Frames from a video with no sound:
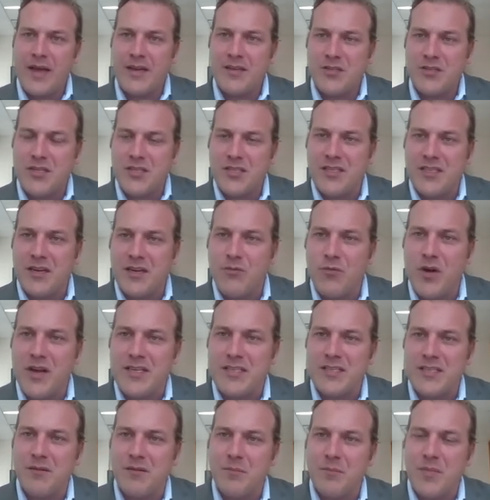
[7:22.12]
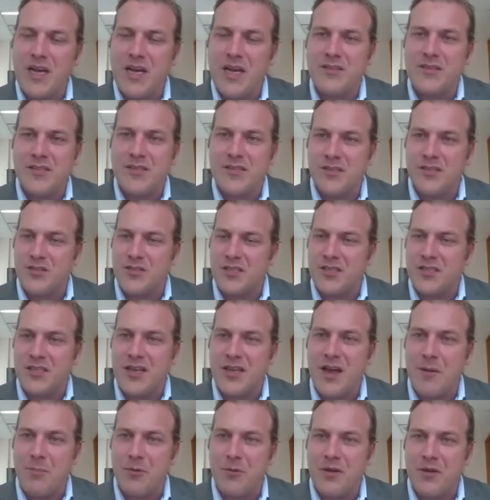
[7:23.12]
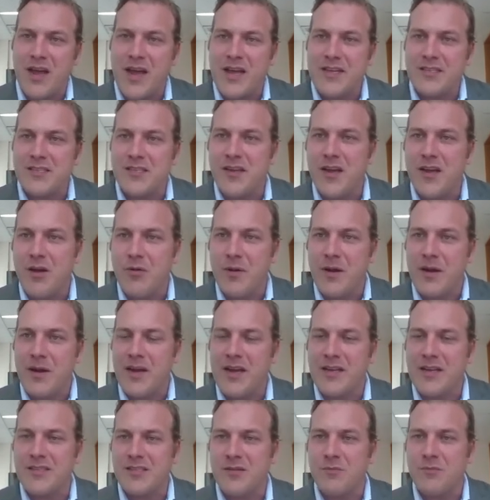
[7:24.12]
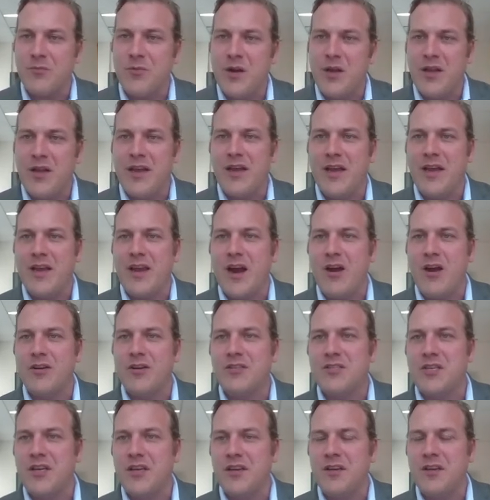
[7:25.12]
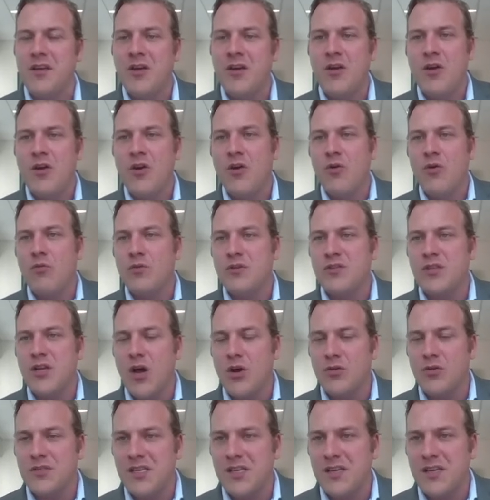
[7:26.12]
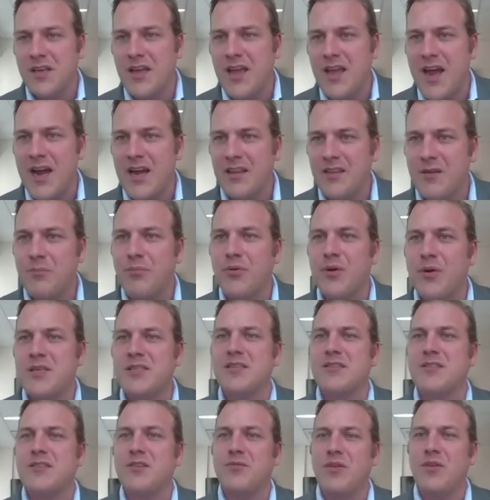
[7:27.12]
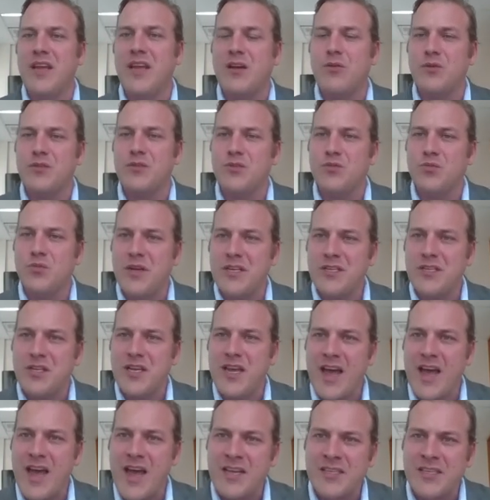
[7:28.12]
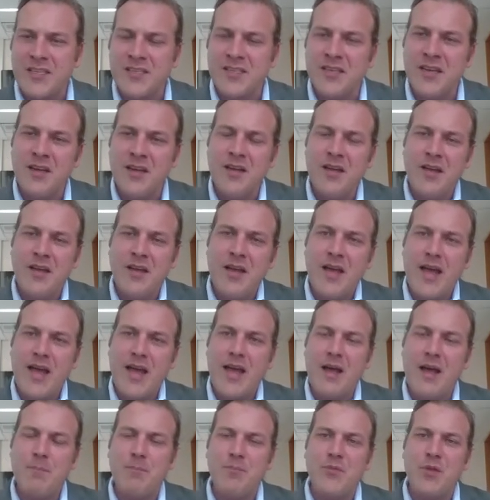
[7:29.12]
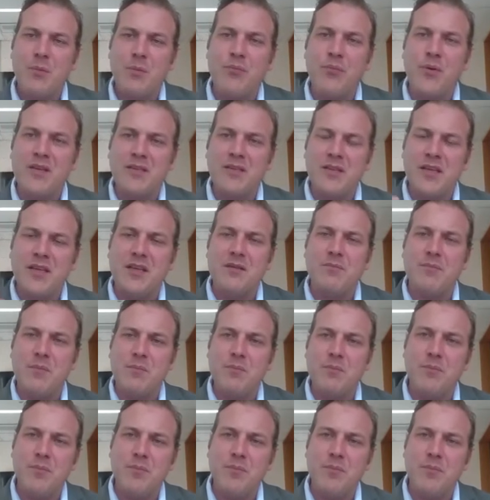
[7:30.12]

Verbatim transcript: just in recent months. And just a couple of days ago, we announced some really encouraging results indicating the presence of liquids-rich gas. The